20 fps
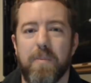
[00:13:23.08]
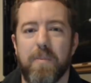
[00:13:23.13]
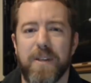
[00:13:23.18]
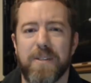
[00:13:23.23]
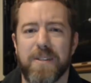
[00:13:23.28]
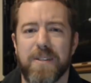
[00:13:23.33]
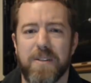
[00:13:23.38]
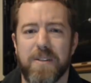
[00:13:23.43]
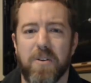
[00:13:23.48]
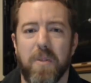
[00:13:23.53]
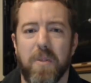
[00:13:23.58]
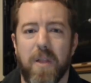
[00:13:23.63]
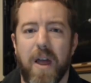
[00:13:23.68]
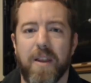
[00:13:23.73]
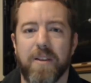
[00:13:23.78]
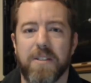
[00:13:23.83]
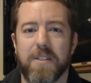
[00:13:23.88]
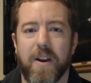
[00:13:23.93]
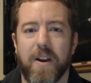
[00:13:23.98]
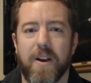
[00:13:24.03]
plays into a
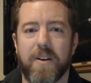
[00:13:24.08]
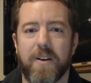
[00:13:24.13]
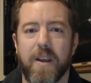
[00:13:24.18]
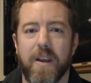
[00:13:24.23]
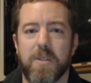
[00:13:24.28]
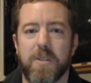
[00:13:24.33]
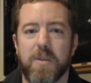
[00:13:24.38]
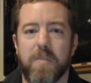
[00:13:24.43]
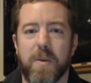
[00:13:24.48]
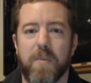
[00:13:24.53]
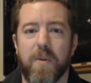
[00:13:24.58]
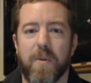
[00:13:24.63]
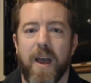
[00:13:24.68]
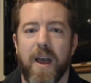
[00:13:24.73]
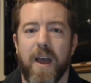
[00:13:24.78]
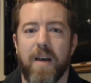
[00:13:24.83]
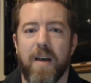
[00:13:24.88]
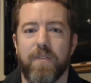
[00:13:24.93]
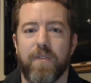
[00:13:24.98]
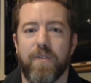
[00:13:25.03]
lot of stereotypes that people
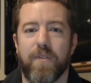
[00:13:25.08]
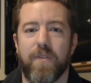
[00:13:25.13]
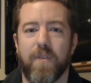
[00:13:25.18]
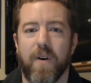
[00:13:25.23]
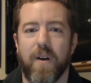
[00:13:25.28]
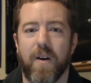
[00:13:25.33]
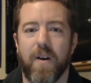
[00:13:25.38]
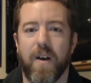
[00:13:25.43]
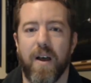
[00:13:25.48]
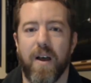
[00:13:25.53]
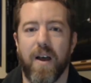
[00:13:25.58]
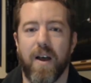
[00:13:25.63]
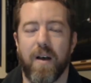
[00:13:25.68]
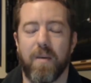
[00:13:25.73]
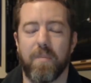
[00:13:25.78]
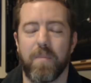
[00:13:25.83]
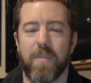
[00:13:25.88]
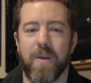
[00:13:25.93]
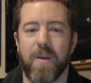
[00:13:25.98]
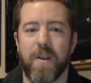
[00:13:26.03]
have
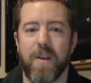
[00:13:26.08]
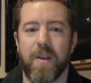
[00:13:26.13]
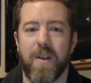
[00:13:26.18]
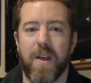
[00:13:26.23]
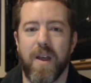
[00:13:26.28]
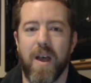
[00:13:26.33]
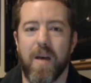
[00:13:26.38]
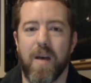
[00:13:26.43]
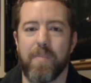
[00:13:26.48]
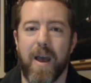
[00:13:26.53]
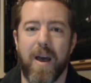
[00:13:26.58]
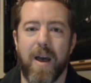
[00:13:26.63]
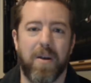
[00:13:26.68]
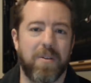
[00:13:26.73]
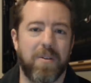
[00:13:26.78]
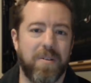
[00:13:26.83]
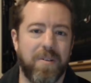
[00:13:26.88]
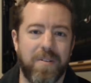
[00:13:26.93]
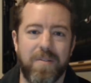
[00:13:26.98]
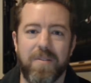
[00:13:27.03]

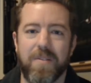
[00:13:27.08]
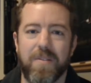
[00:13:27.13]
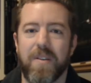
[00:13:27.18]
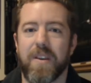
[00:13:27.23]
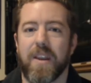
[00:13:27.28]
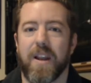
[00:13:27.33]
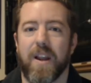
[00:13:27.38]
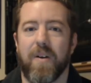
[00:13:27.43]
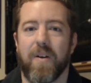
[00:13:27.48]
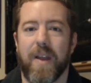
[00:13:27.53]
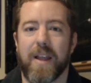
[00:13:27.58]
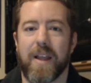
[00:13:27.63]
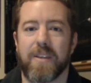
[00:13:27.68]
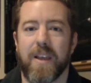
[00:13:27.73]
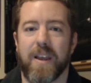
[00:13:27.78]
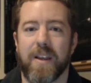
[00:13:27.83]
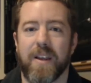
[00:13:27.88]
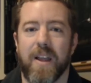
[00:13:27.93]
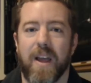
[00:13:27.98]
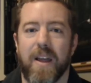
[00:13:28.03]
about, you know,
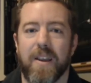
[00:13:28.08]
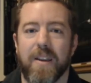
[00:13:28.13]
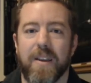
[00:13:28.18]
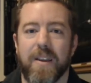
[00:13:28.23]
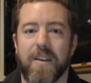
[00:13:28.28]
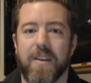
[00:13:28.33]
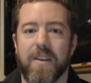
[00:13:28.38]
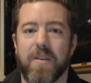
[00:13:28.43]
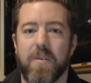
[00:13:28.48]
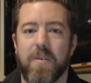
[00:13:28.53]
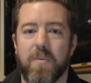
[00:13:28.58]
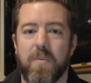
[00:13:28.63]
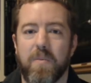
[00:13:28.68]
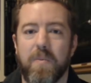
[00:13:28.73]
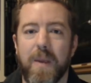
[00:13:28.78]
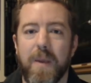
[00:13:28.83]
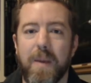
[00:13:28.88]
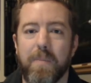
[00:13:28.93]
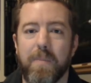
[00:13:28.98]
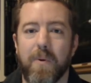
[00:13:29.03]
anti-gun
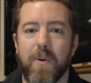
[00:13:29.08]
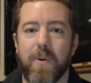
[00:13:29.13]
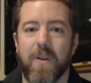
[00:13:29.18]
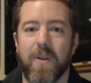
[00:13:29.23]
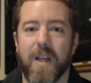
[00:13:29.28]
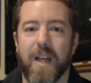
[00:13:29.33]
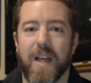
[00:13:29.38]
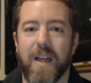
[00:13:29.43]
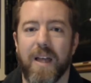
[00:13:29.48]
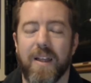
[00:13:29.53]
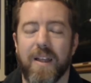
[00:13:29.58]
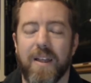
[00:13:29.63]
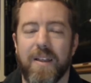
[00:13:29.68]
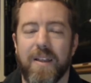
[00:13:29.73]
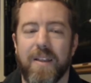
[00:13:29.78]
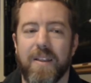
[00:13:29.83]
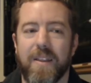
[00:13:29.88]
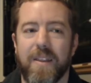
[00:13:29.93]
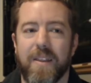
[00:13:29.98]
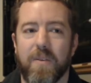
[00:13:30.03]
people,
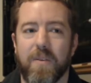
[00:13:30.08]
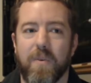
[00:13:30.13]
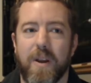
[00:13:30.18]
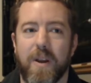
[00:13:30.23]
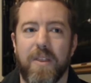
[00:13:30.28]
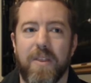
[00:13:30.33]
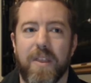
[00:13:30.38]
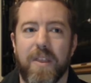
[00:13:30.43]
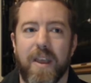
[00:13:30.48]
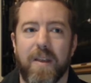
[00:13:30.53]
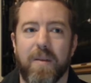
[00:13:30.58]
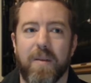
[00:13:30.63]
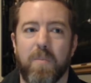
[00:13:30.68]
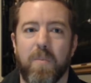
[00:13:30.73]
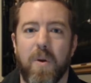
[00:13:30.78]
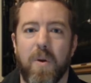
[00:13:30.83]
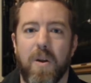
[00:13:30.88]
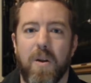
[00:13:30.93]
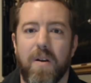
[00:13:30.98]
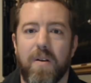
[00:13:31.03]
the way that they
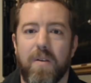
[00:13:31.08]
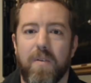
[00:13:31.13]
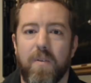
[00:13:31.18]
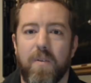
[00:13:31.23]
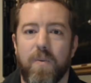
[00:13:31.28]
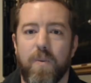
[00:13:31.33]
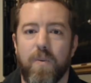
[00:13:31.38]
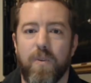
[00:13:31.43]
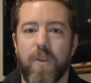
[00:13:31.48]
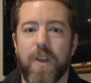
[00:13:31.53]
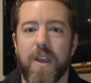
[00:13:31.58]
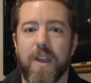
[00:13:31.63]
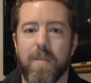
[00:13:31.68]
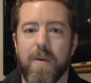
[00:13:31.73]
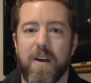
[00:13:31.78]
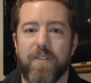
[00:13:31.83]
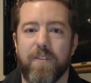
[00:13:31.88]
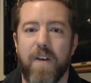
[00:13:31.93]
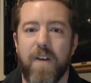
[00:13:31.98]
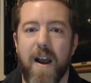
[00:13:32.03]
think
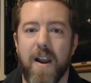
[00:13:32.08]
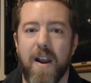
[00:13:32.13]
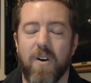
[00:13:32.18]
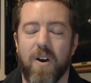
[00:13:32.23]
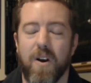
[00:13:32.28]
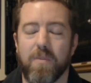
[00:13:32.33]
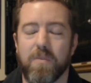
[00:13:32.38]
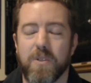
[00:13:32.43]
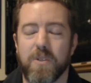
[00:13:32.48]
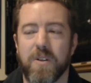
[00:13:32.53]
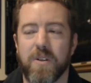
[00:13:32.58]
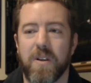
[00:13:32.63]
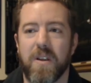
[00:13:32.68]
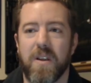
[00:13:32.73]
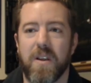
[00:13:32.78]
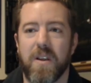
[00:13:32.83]
about firearms.